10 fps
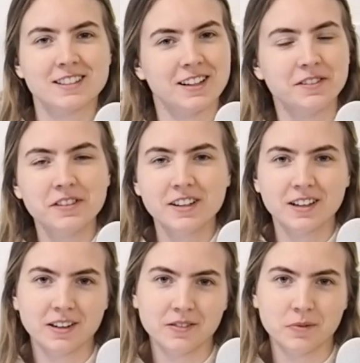I don't think
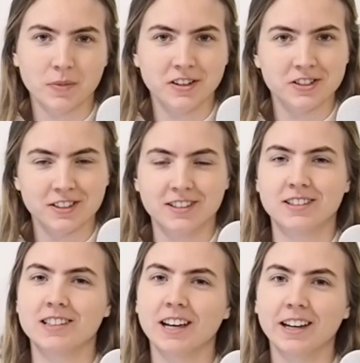I've mentioned
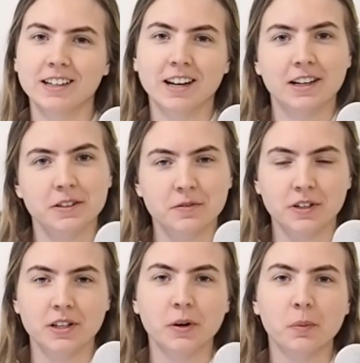this yet in any
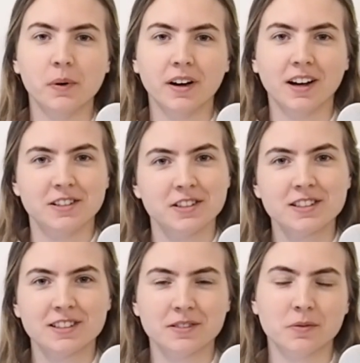video, but I
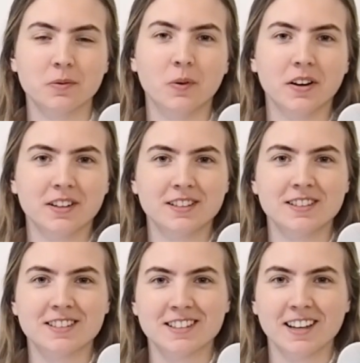just wanted
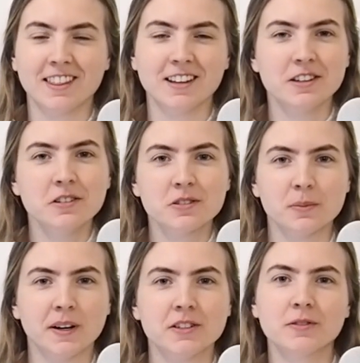to say thank you so
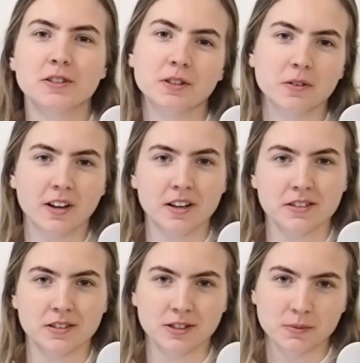much for two
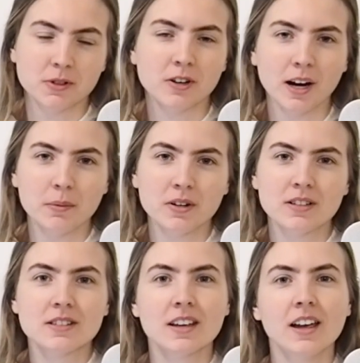thousand
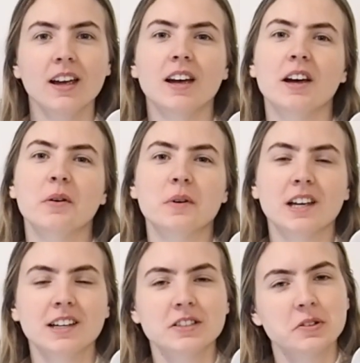subscribers. We
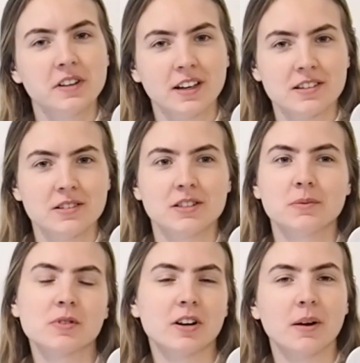hit two thousand
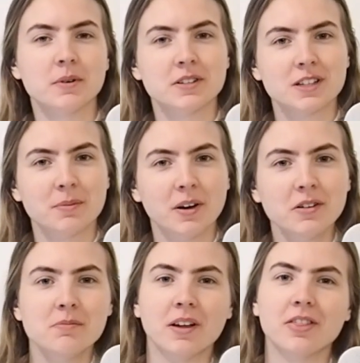subscribers about
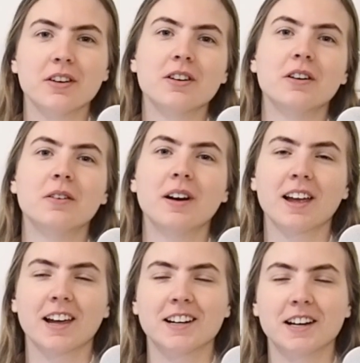a month ago,
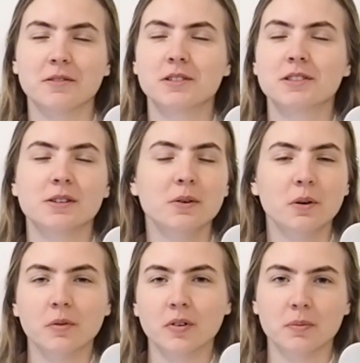and I was so
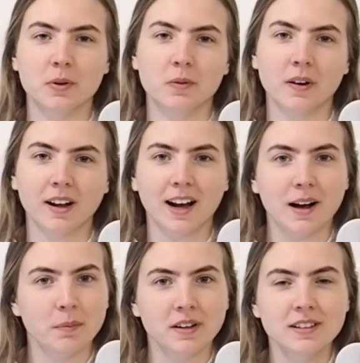over the moon when it
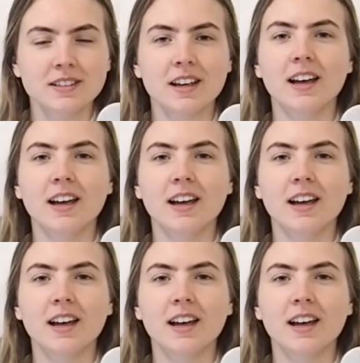happened.